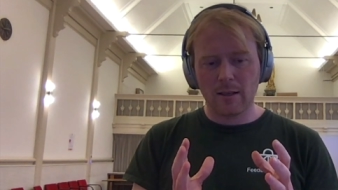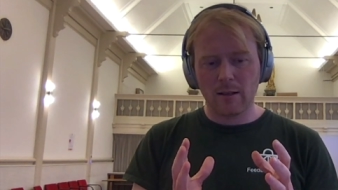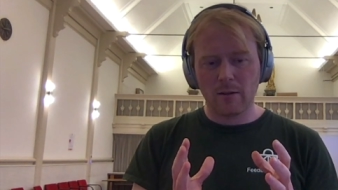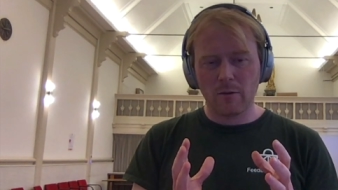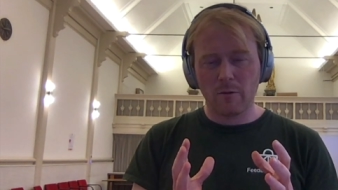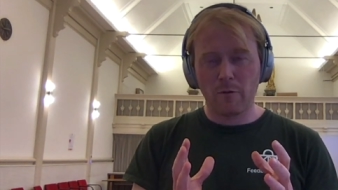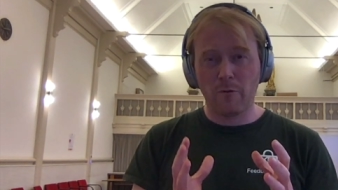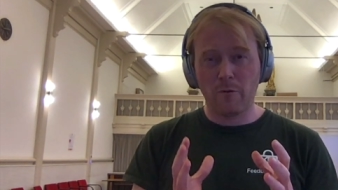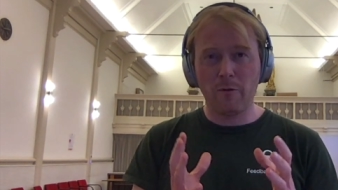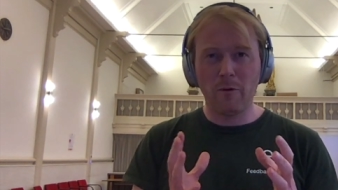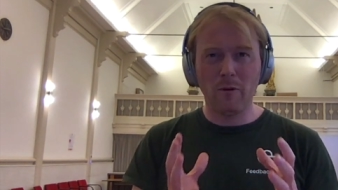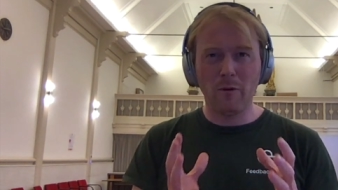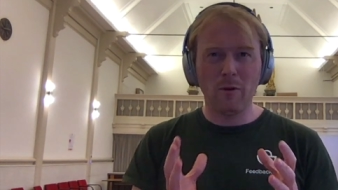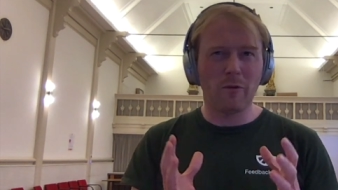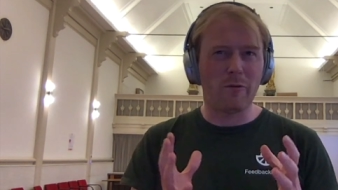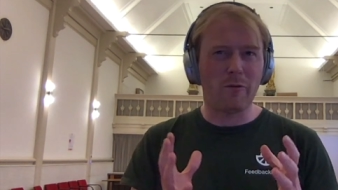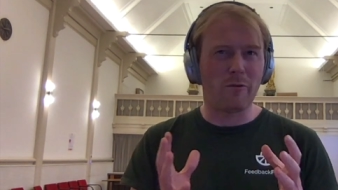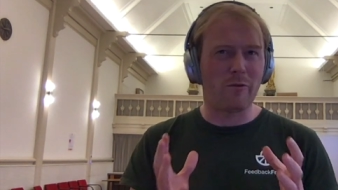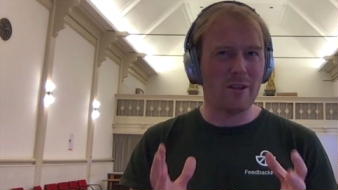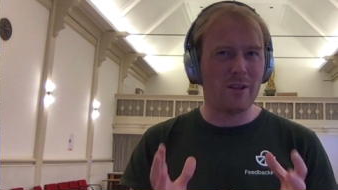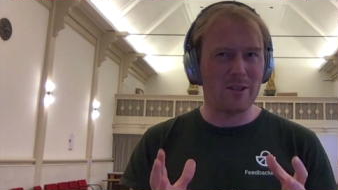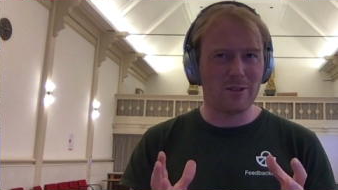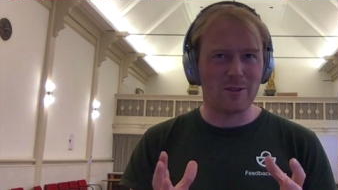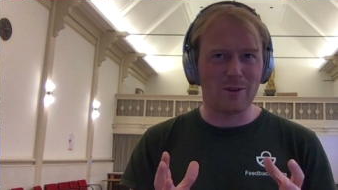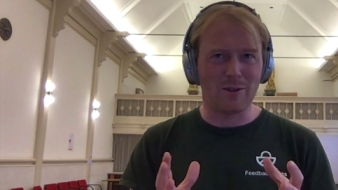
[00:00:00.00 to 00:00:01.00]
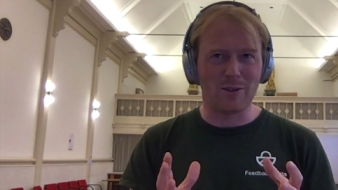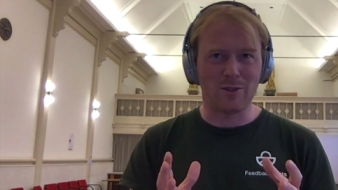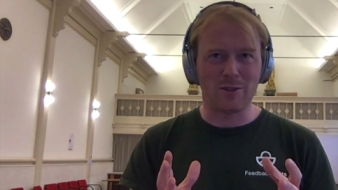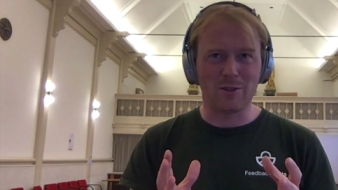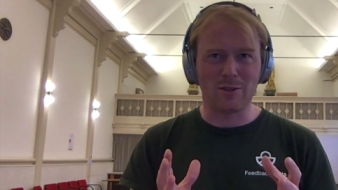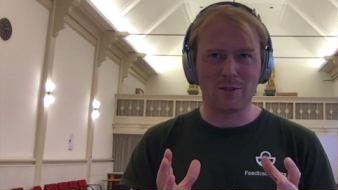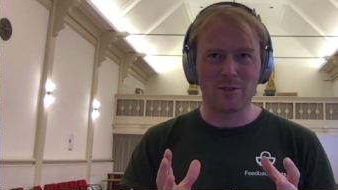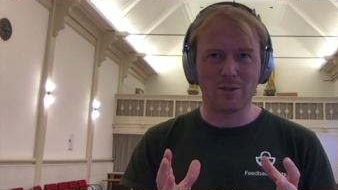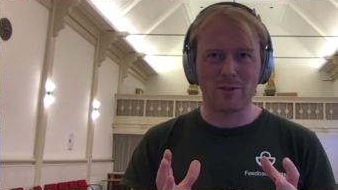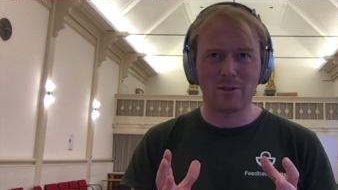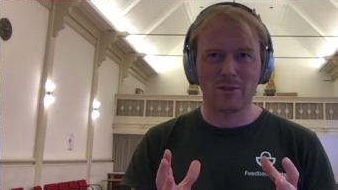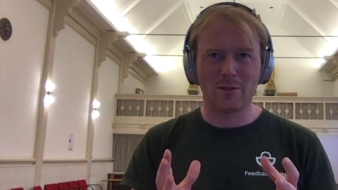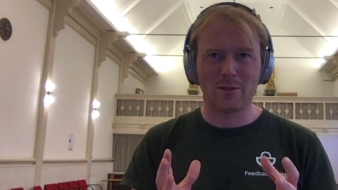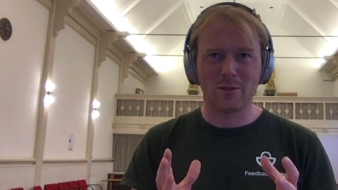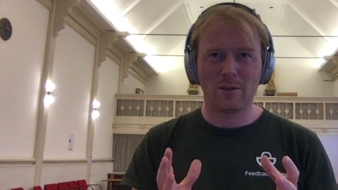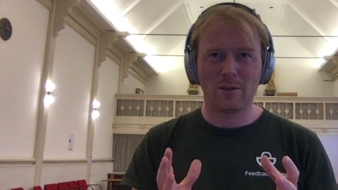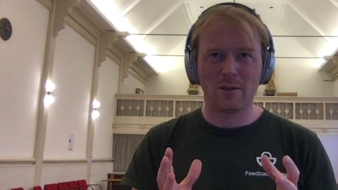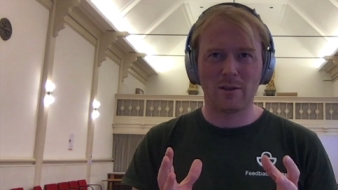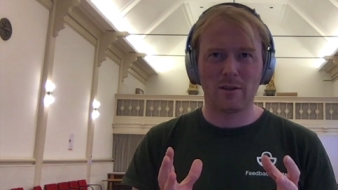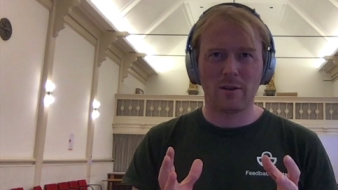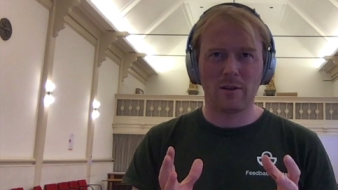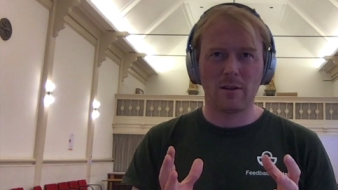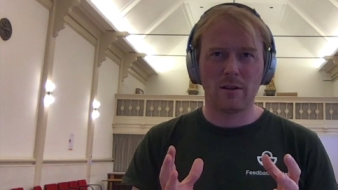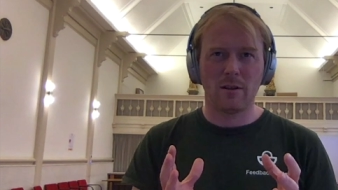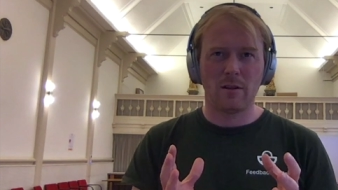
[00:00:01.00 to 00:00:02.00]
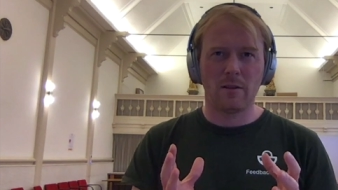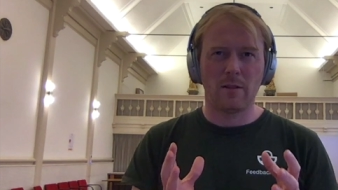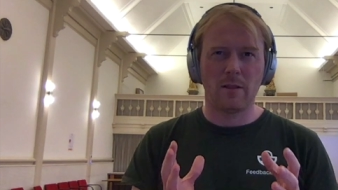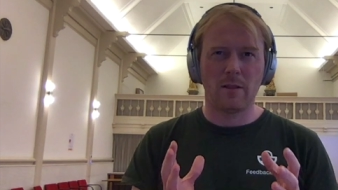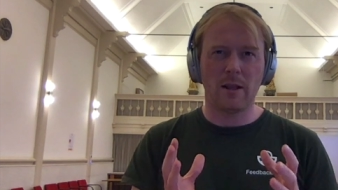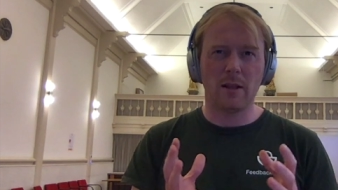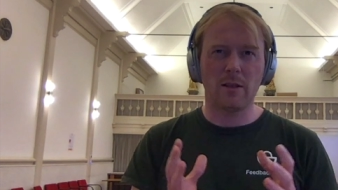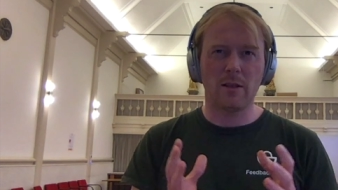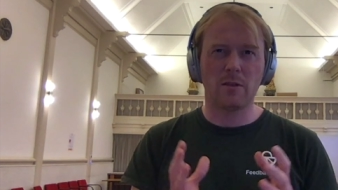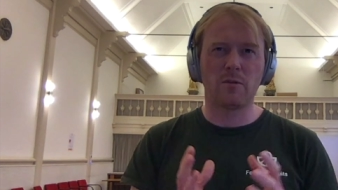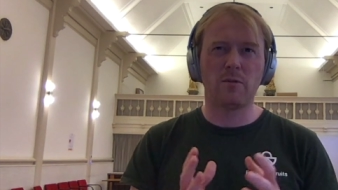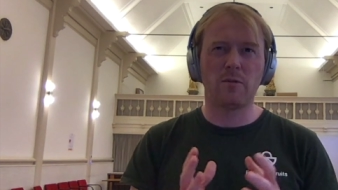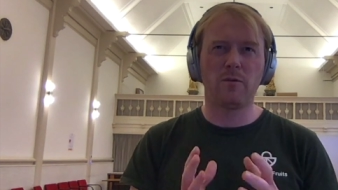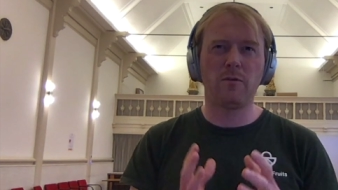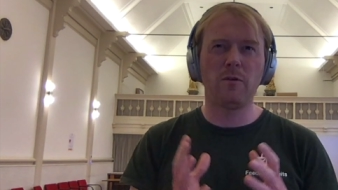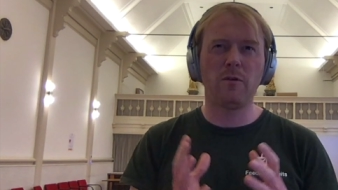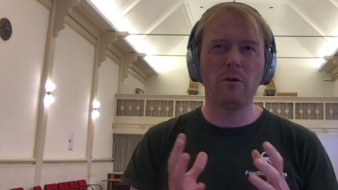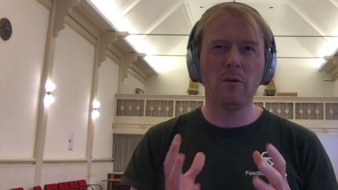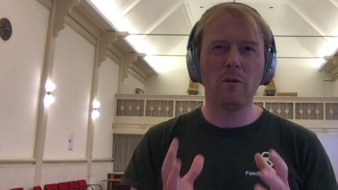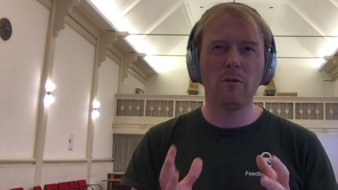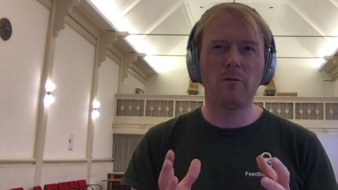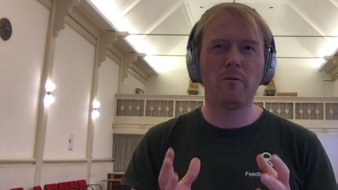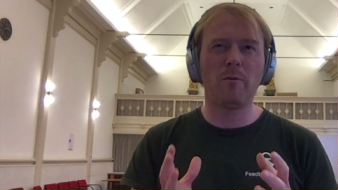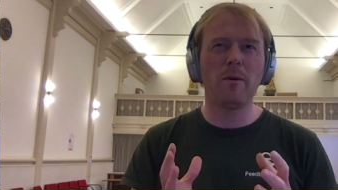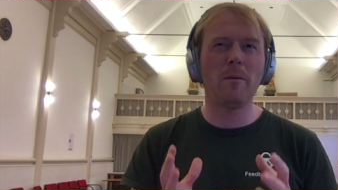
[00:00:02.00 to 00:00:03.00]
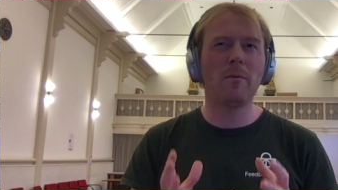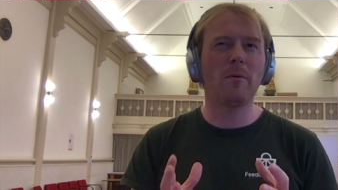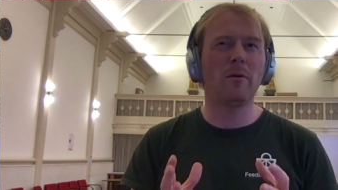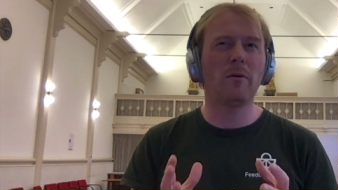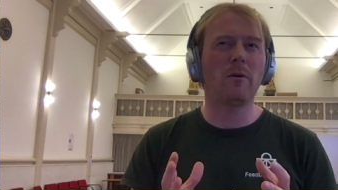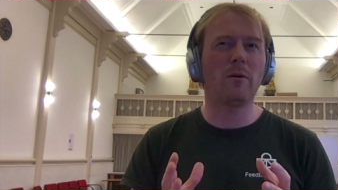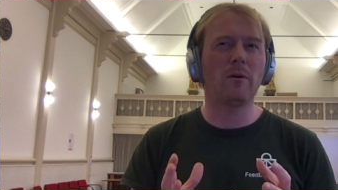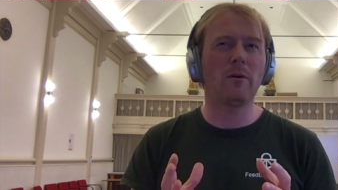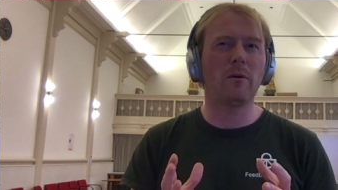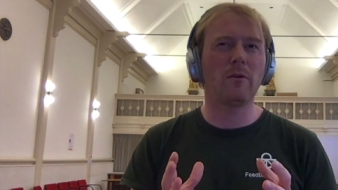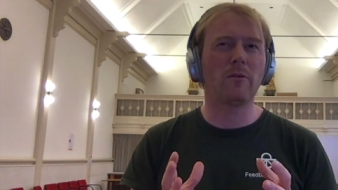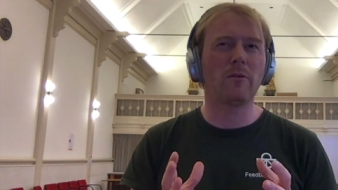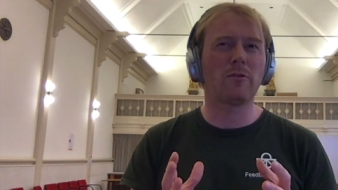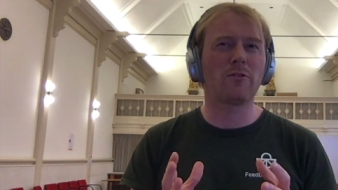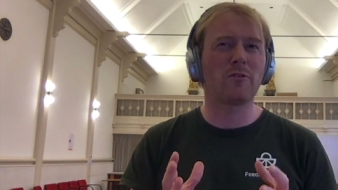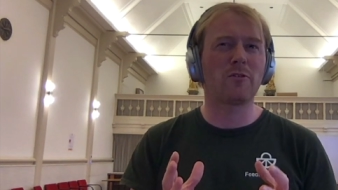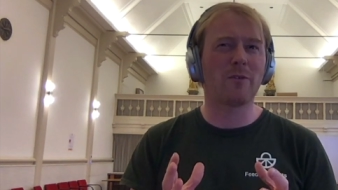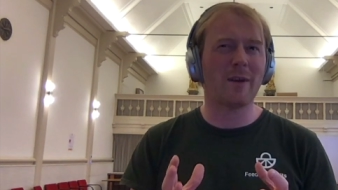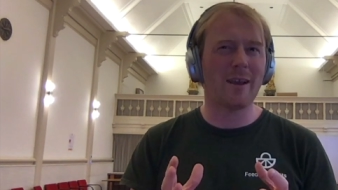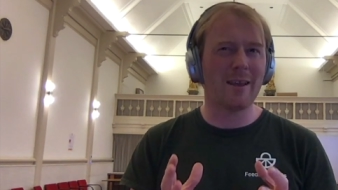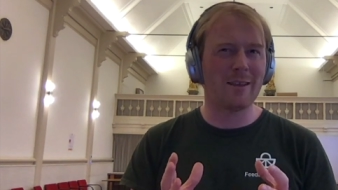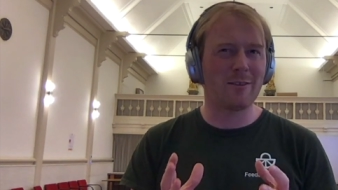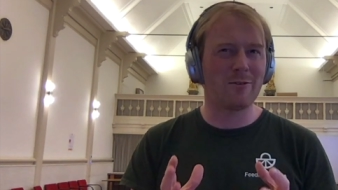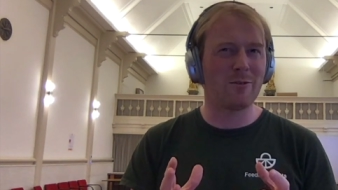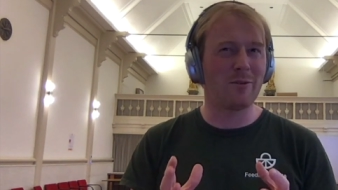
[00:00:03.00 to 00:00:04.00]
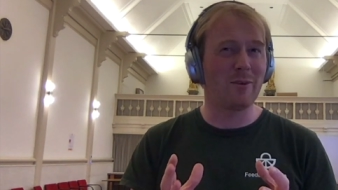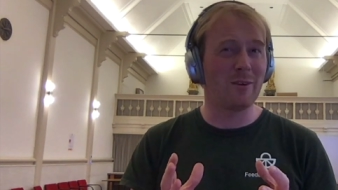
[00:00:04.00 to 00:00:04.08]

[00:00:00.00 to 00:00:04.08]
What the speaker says: full of researchers, that is full of people trying